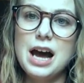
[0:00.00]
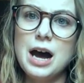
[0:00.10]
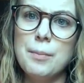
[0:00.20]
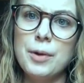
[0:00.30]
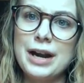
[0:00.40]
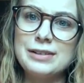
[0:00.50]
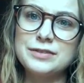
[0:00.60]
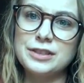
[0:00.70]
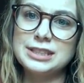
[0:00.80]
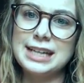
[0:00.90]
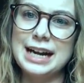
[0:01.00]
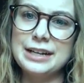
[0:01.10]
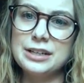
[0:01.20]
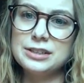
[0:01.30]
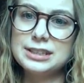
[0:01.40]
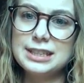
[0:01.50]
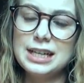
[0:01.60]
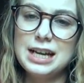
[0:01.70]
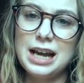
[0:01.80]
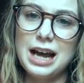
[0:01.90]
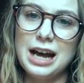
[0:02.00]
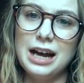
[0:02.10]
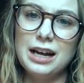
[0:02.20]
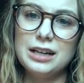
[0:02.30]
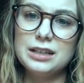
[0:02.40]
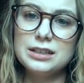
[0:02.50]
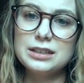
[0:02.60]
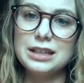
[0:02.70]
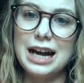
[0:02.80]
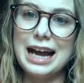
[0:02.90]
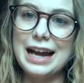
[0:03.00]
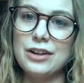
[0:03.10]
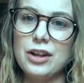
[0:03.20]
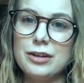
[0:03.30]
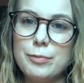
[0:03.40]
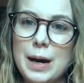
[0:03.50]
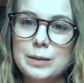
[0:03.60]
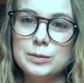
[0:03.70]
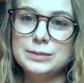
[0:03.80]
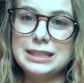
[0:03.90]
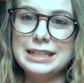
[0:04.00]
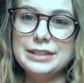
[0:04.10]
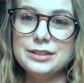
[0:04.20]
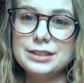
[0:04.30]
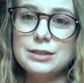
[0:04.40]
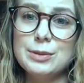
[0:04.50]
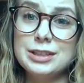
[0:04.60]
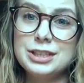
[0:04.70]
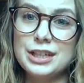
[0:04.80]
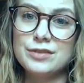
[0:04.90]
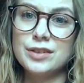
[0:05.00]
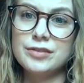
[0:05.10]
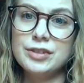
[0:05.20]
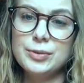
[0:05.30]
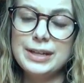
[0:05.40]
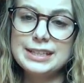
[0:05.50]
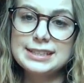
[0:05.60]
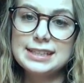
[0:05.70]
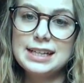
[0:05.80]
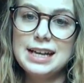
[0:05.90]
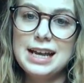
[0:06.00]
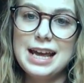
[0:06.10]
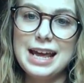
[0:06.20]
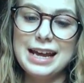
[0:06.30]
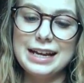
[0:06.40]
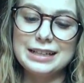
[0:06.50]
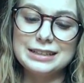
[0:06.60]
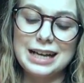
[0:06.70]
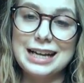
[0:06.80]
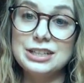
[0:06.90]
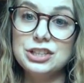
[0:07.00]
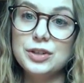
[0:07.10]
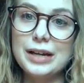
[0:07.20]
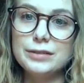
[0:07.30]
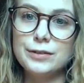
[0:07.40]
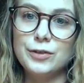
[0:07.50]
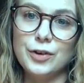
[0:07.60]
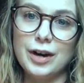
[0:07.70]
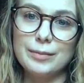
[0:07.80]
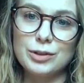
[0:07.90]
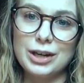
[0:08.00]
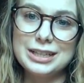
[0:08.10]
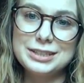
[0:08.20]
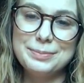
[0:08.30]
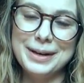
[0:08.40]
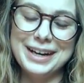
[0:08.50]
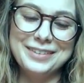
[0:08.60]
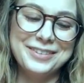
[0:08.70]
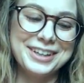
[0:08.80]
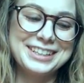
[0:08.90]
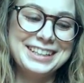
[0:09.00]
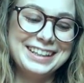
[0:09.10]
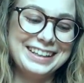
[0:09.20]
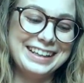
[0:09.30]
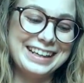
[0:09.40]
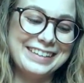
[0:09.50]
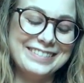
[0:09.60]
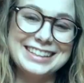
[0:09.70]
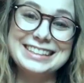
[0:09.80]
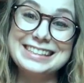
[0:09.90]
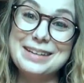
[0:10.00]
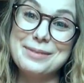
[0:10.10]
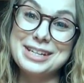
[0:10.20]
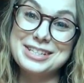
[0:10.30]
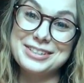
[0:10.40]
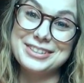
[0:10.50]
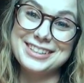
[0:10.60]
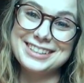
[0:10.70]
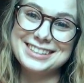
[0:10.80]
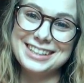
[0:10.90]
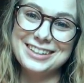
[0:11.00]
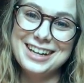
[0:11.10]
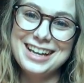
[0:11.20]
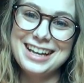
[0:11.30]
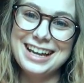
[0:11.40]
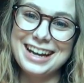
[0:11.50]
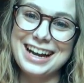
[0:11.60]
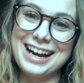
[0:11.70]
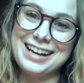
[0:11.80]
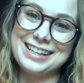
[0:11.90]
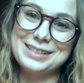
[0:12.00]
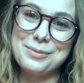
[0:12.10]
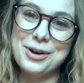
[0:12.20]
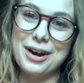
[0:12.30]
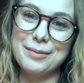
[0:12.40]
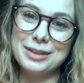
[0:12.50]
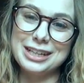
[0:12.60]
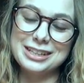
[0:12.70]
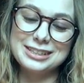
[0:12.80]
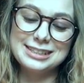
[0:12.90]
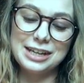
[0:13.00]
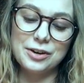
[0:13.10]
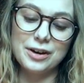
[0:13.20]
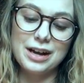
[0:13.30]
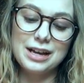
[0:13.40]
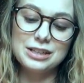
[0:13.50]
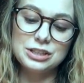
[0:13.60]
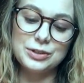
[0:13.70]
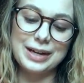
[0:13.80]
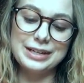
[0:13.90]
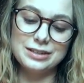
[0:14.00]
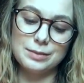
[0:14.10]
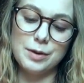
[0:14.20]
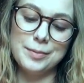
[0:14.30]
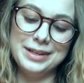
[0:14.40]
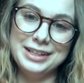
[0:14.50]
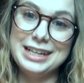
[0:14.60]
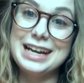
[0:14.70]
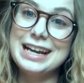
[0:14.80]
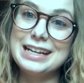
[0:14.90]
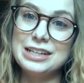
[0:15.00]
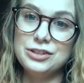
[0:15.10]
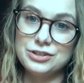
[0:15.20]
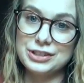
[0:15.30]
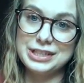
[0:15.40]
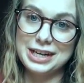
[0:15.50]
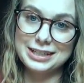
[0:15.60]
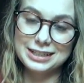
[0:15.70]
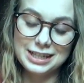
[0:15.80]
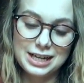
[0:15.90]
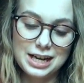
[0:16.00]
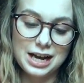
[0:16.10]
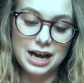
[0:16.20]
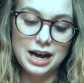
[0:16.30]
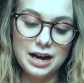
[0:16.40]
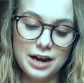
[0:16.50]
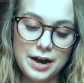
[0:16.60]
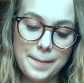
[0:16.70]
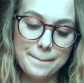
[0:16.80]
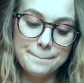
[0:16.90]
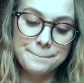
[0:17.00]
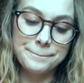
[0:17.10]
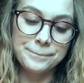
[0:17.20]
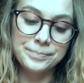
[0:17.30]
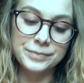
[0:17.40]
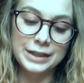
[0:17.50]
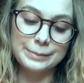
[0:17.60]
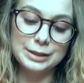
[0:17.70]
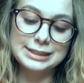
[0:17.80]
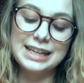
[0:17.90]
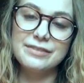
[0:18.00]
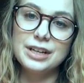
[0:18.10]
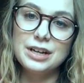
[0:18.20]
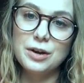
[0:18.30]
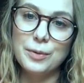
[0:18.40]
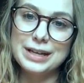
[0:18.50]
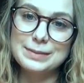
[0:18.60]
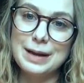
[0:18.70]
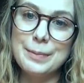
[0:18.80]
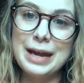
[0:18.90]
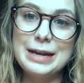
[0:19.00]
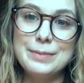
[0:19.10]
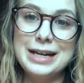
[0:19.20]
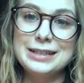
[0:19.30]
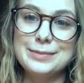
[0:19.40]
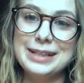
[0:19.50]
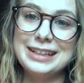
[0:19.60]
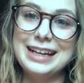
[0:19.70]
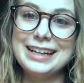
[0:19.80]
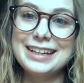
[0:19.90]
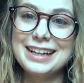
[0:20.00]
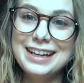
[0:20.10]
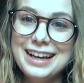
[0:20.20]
When I was first diagnosed, I had a lot of problems and used a wheelchair for a few weeks. And I do have a forearm crutch, but unfortunately it messes up my shoulder, so it kind of does more harm than good. So, do I use a mobility aid? Usually not. Number 7, what is my pain management like?